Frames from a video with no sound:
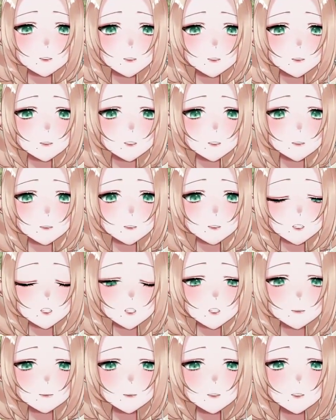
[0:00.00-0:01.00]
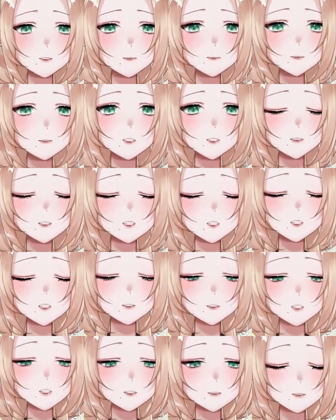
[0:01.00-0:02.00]
So having a water
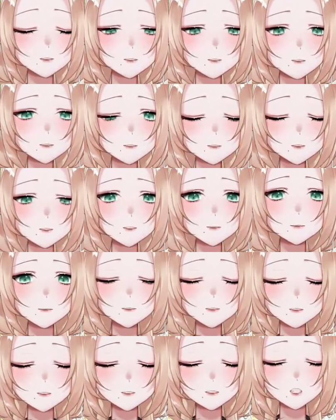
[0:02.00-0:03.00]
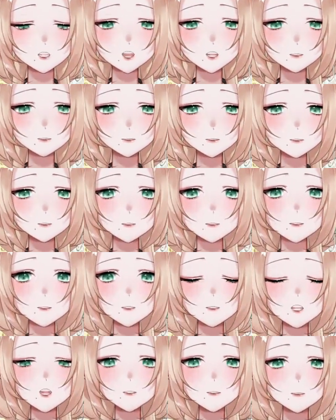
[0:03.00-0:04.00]
fountain for your cat
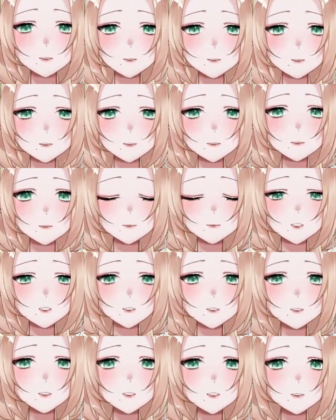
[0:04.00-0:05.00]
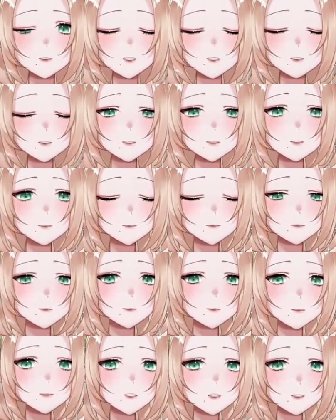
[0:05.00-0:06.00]
actually do encourage them to
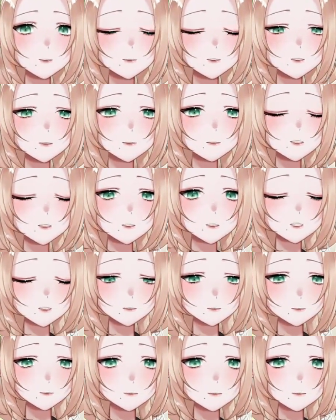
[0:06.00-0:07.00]
drink a bit more.